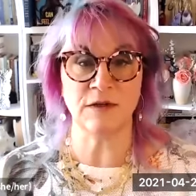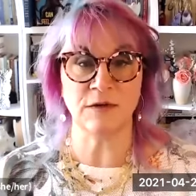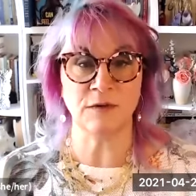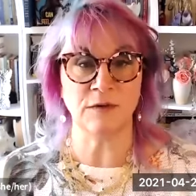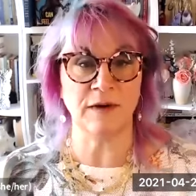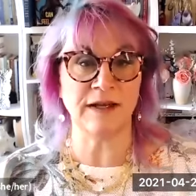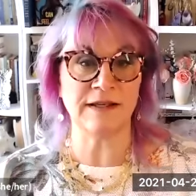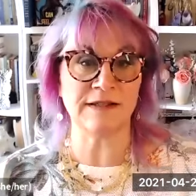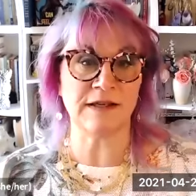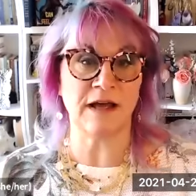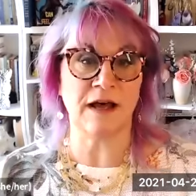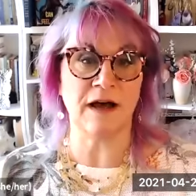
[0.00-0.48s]
So
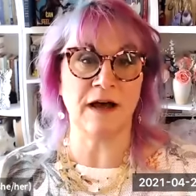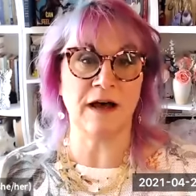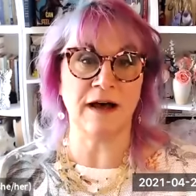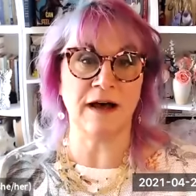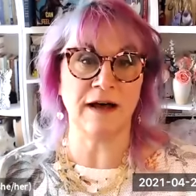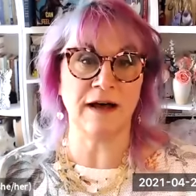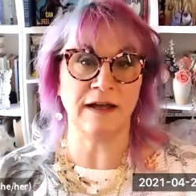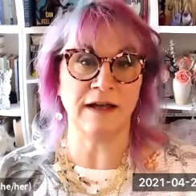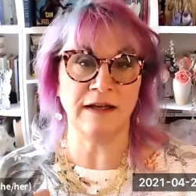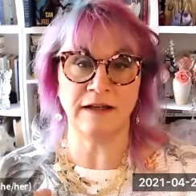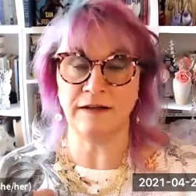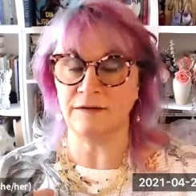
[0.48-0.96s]
as
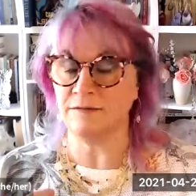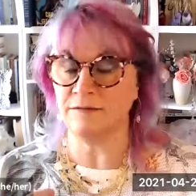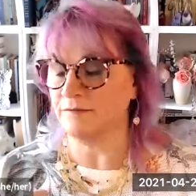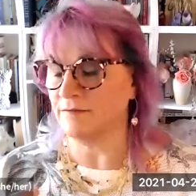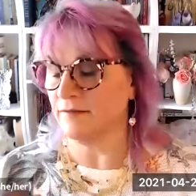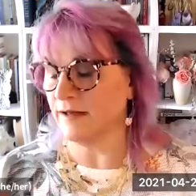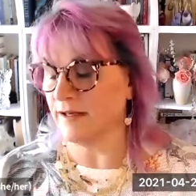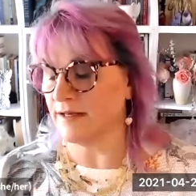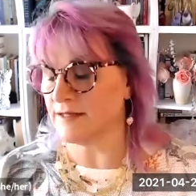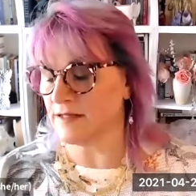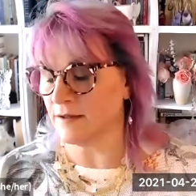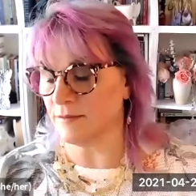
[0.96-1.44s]
I,
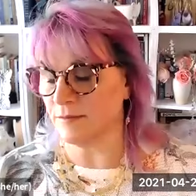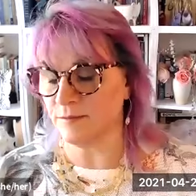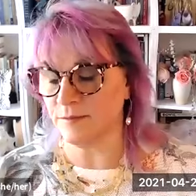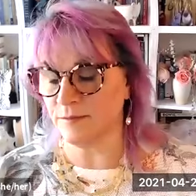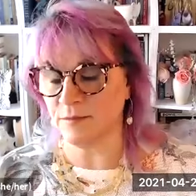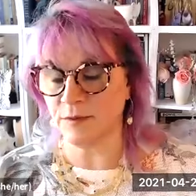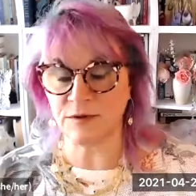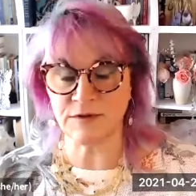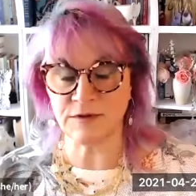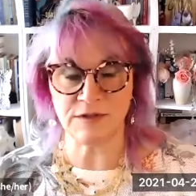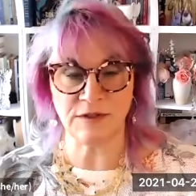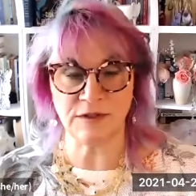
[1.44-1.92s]
as a
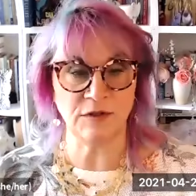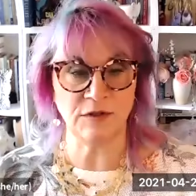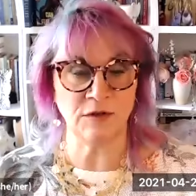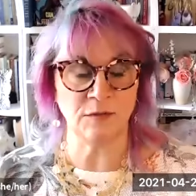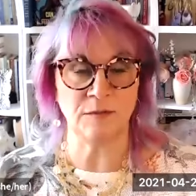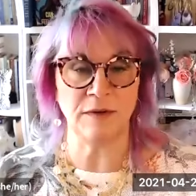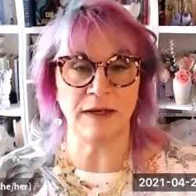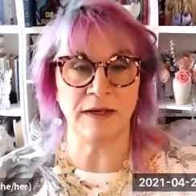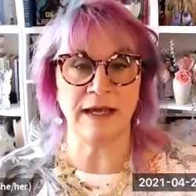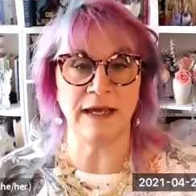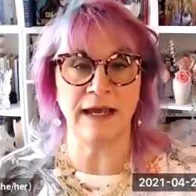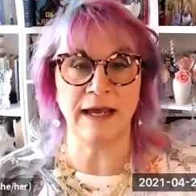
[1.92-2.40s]
person who
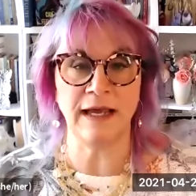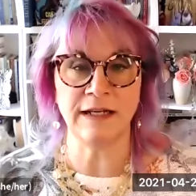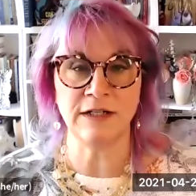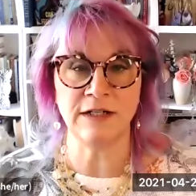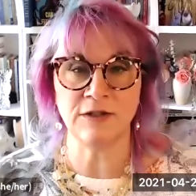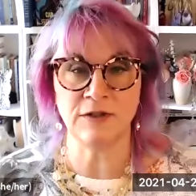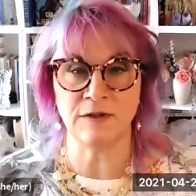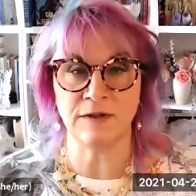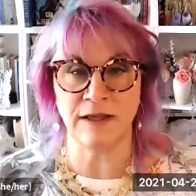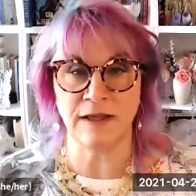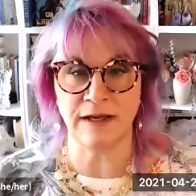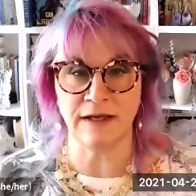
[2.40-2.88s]
may
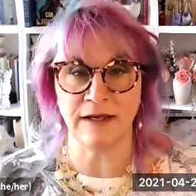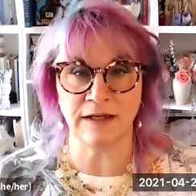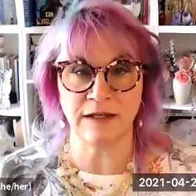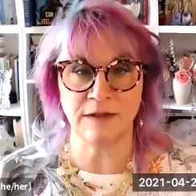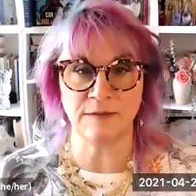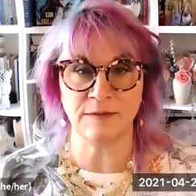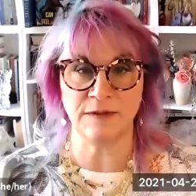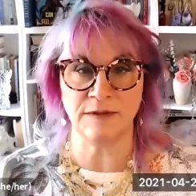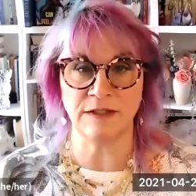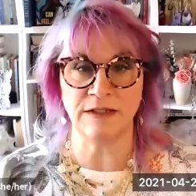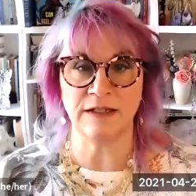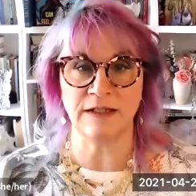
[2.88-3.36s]
enter that
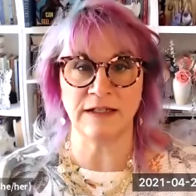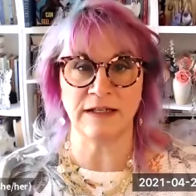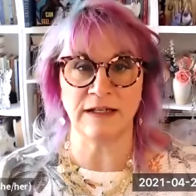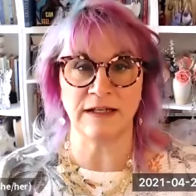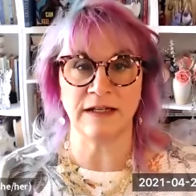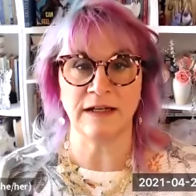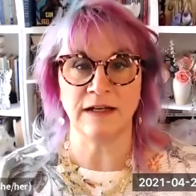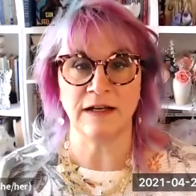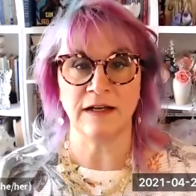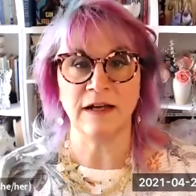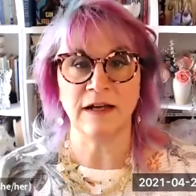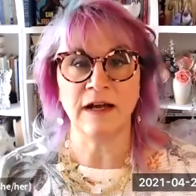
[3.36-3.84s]

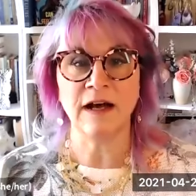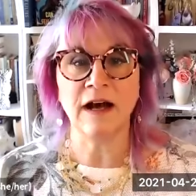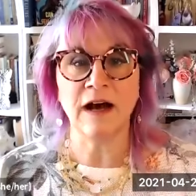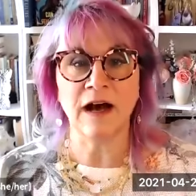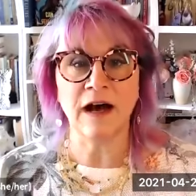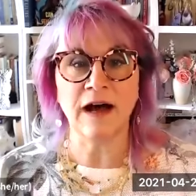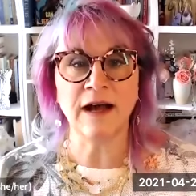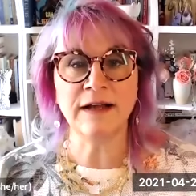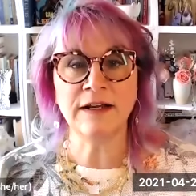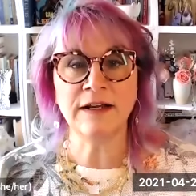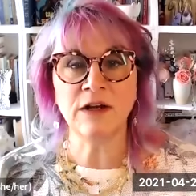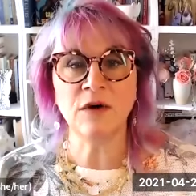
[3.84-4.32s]
community,
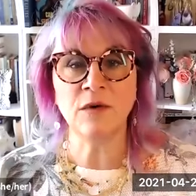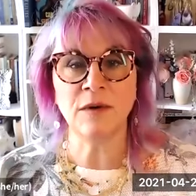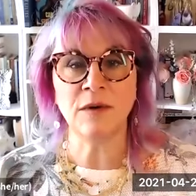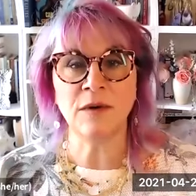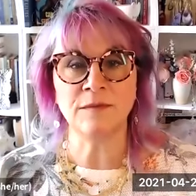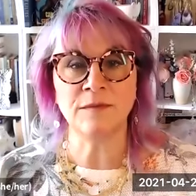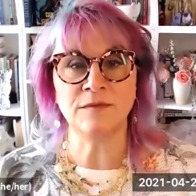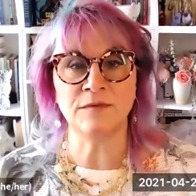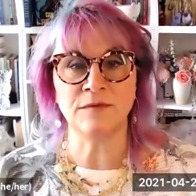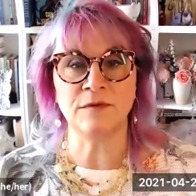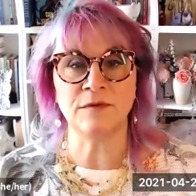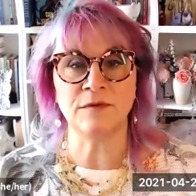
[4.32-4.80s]
I know
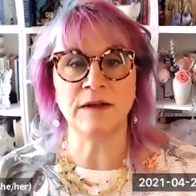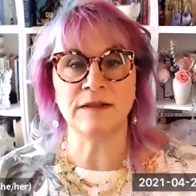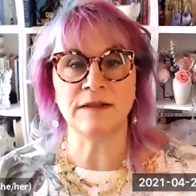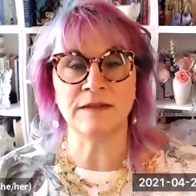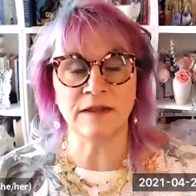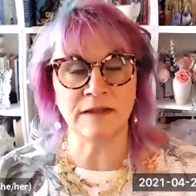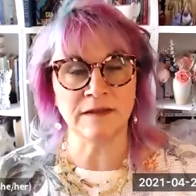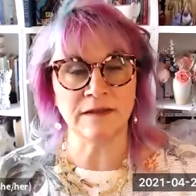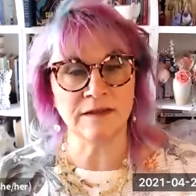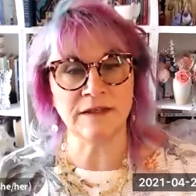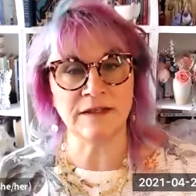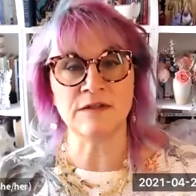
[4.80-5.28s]
up front
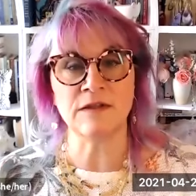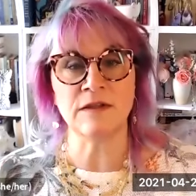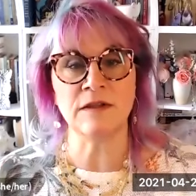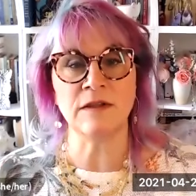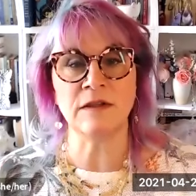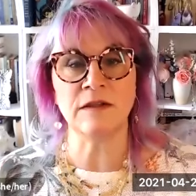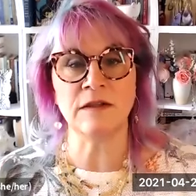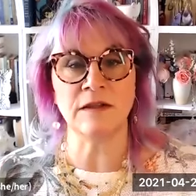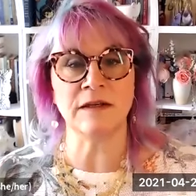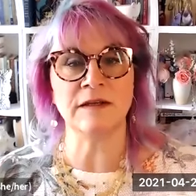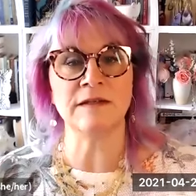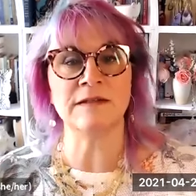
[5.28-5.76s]
that these are
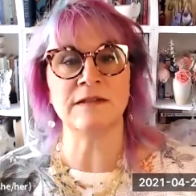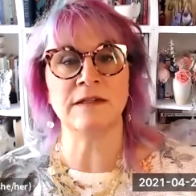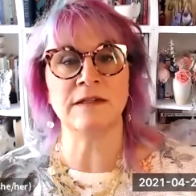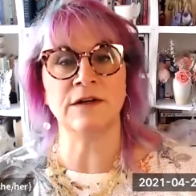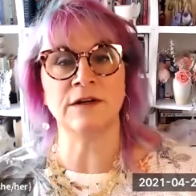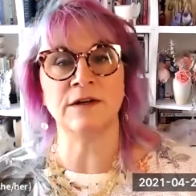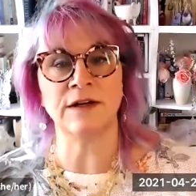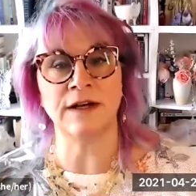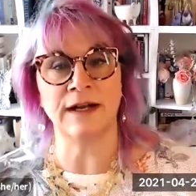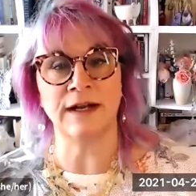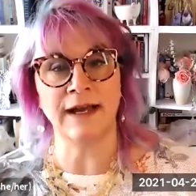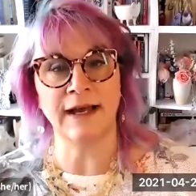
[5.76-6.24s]
the things that
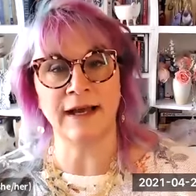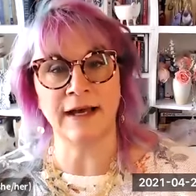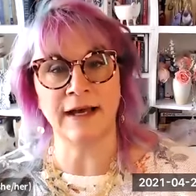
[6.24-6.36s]
are going to